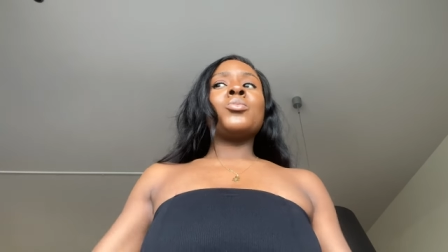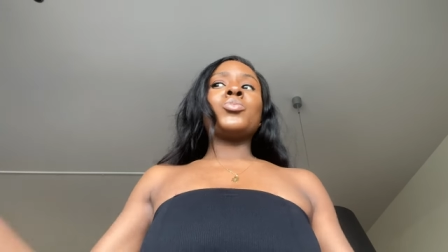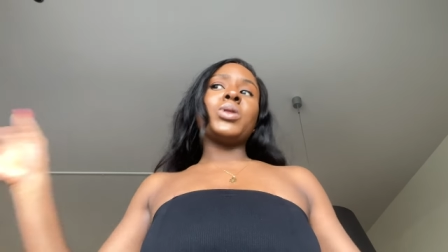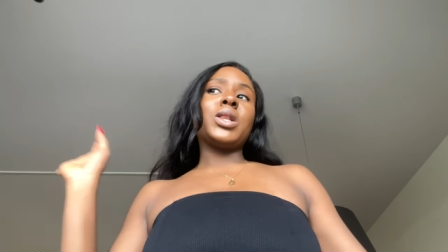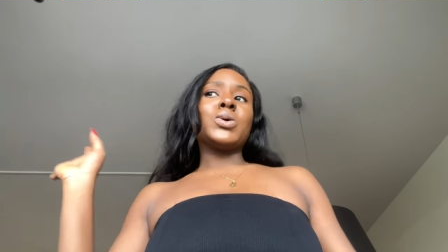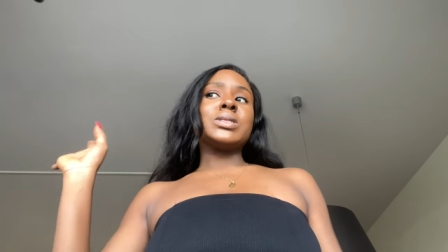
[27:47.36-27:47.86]

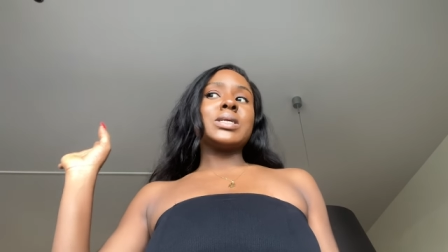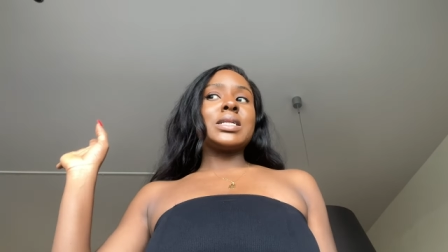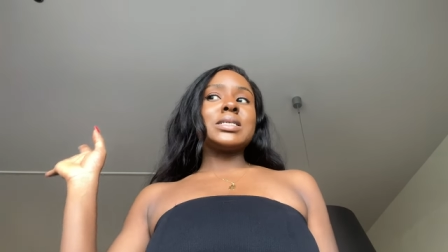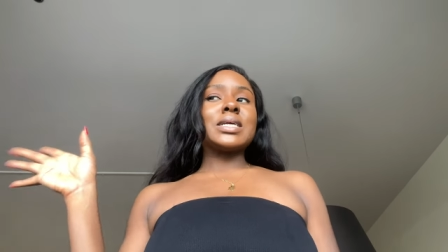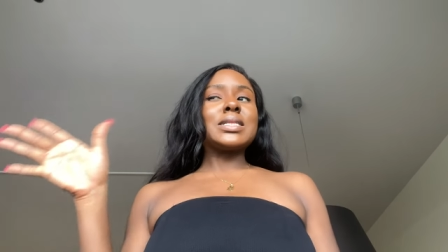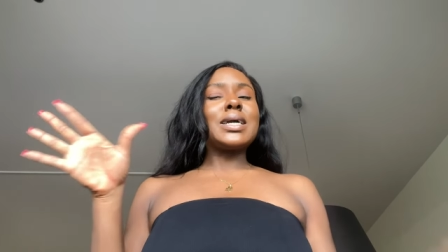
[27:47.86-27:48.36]
play lawn
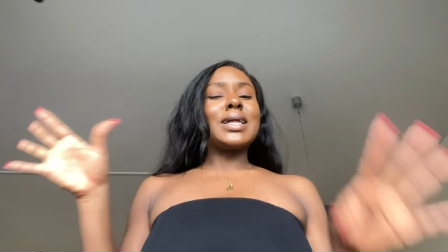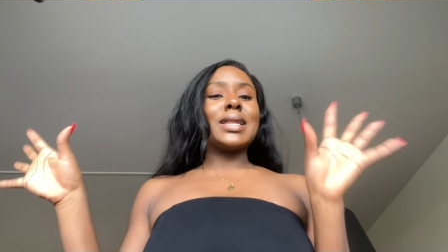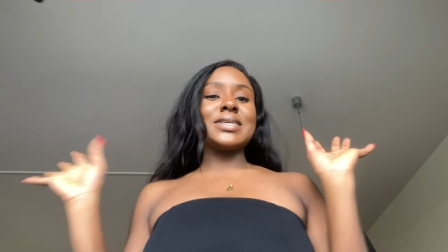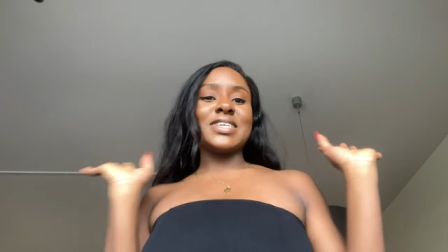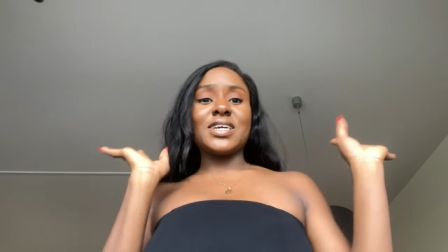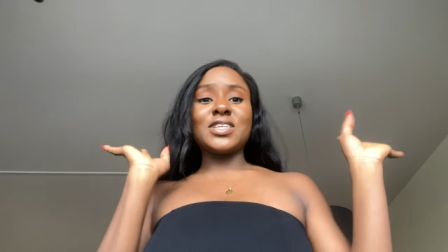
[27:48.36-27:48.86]
tennis. I think I
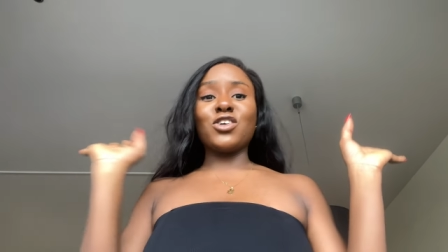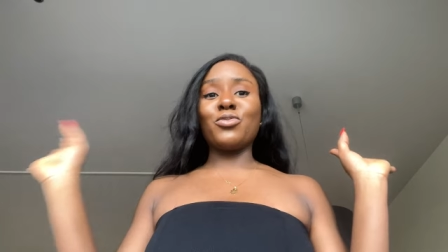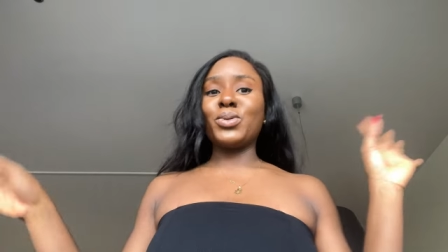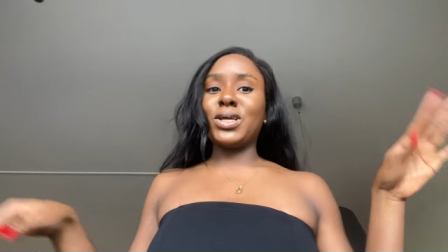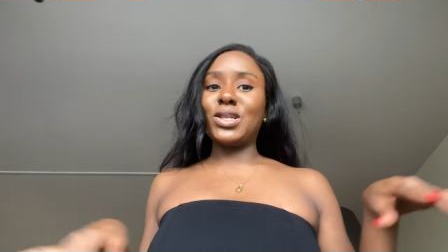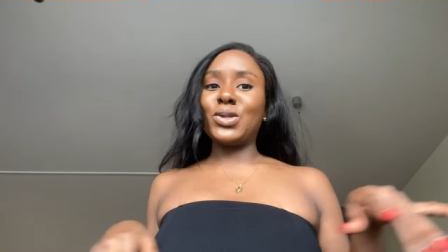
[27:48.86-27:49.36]
like the idea
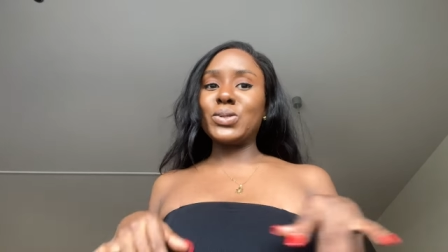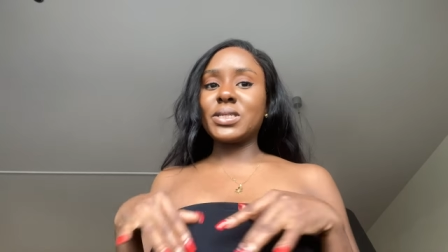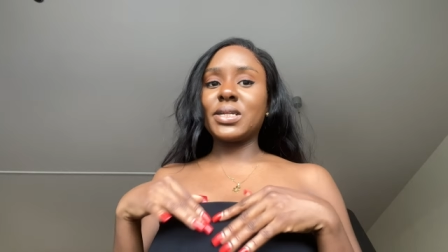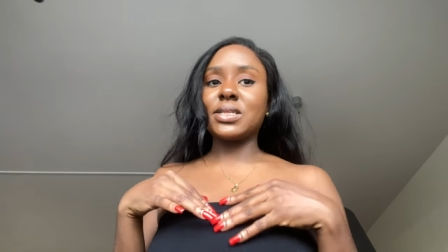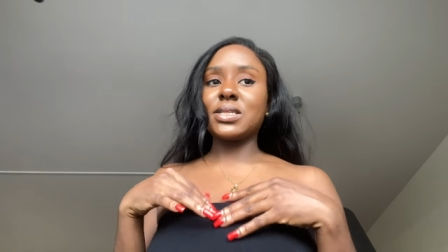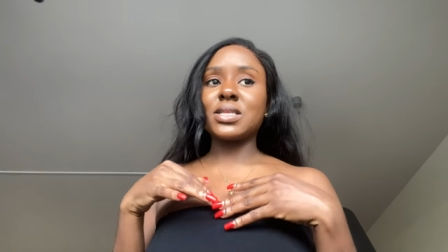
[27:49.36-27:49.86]
of playing lawn
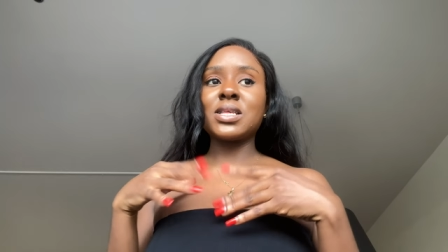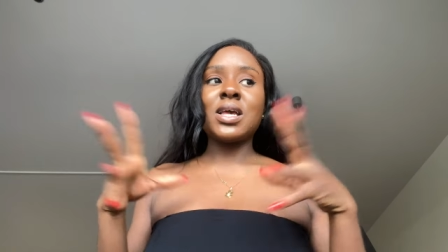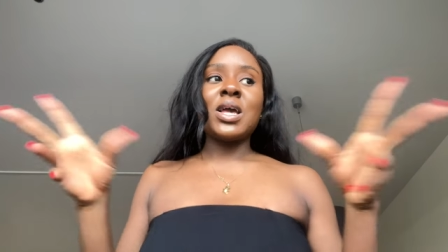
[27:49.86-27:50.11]
tennis.